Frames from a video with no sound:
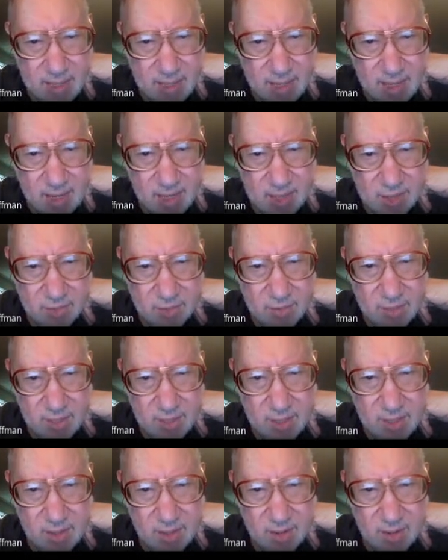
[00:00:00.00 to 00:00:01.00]
I do it
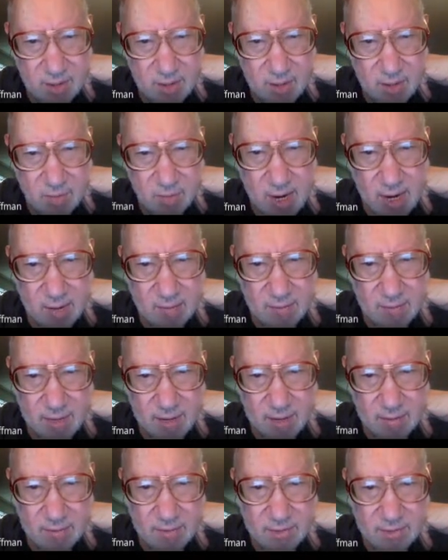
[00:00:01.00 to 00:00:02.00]
around
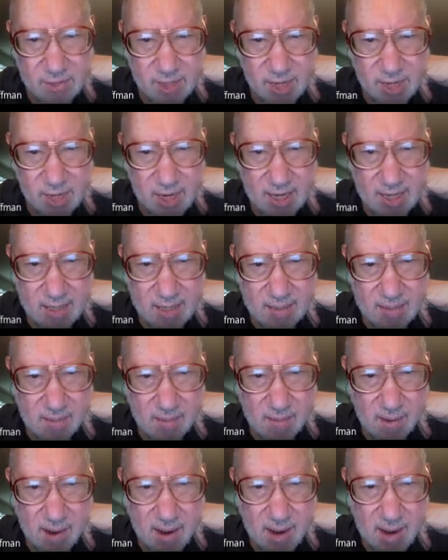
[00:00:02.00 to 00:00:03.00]
the other side,
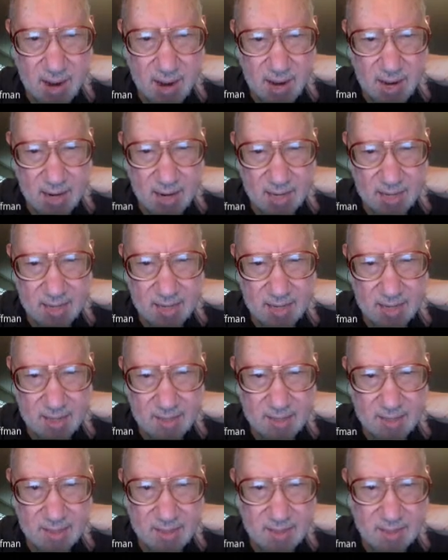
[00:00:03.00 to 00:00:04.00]
and I get
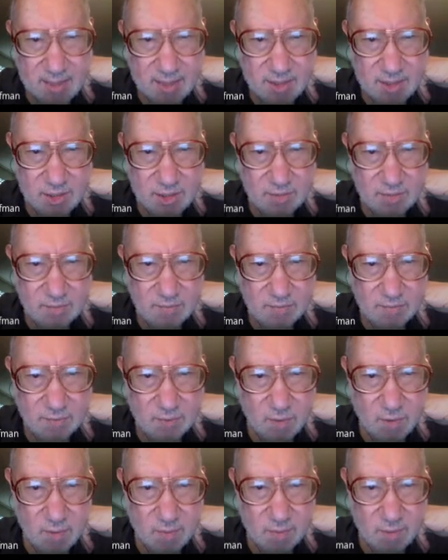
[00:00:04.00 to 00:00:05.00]
a certain
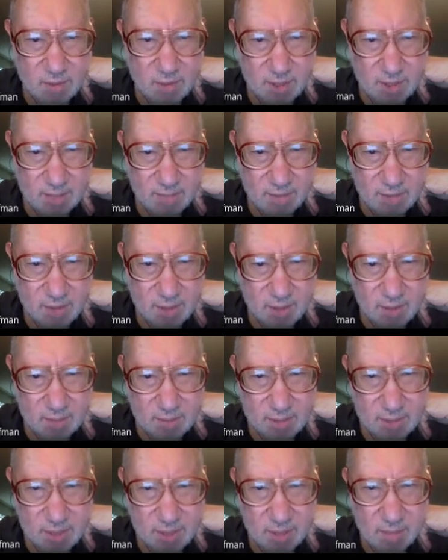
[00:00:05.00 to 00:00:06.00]
form with some
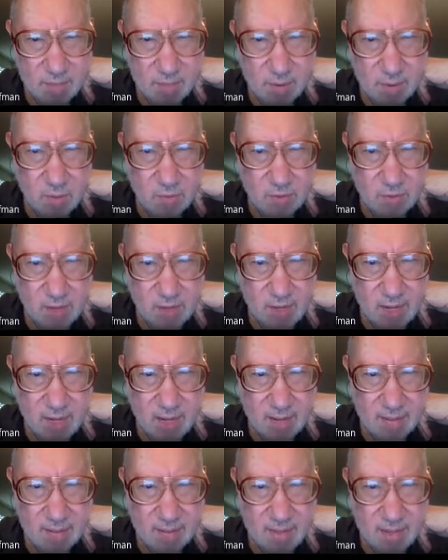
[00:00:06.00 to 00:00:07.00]
terms. They're both
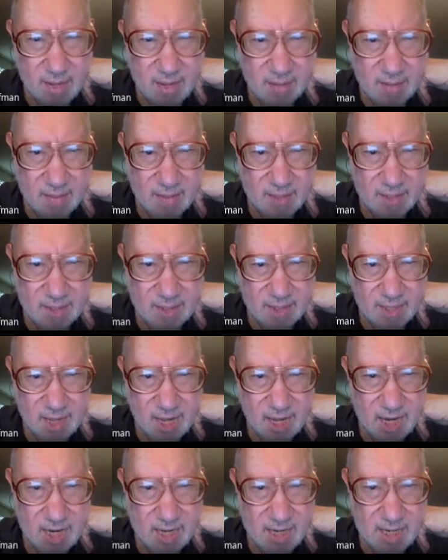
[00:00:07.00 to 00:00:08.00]
on this
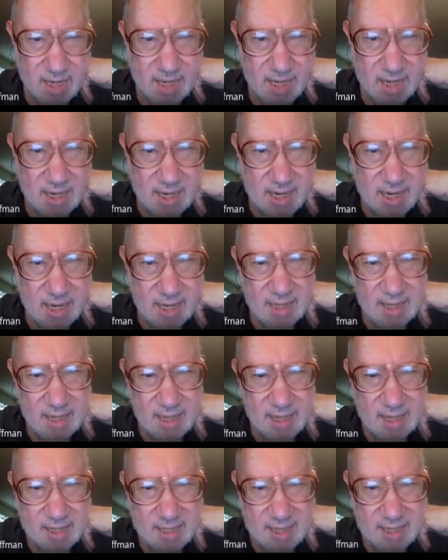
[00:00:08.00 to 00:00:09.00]
slide. And then
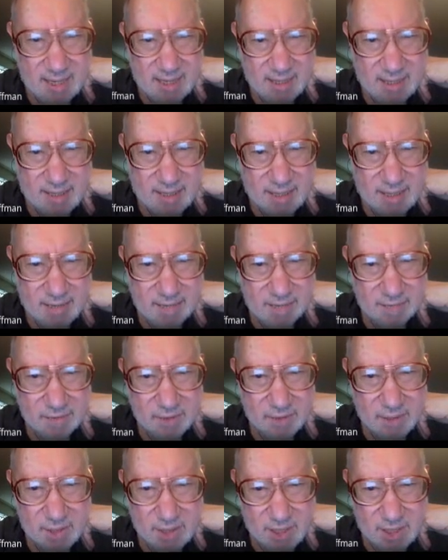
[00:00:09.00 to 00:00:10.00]
I take the
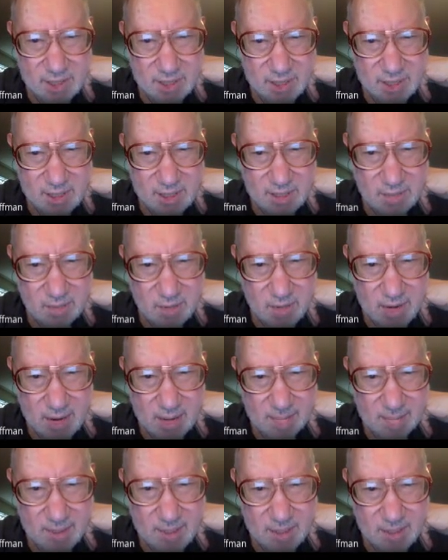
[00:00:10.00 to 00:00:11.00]
difference to see what
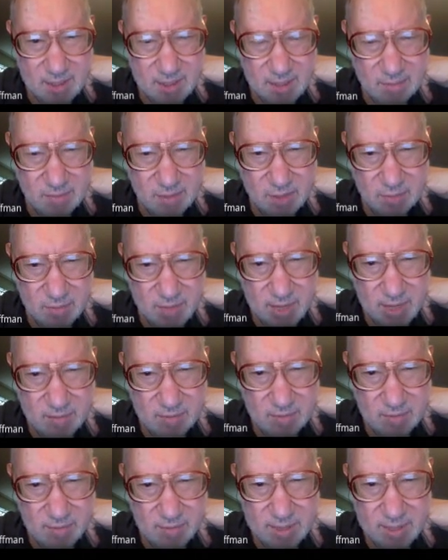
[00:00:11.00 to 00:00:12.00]
happened as I went
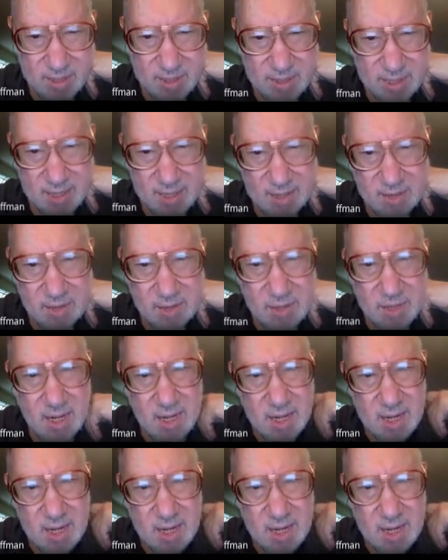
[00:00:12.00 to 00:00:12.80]
around the rectangle.